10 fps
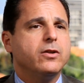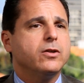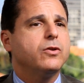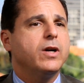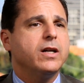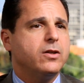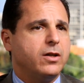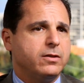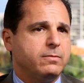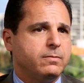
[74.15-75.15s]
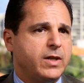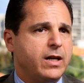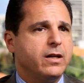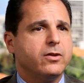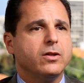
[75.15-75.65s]
other credit card,
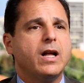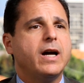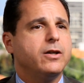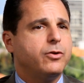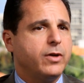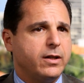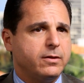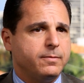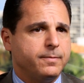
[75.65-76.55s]
any other line of credit.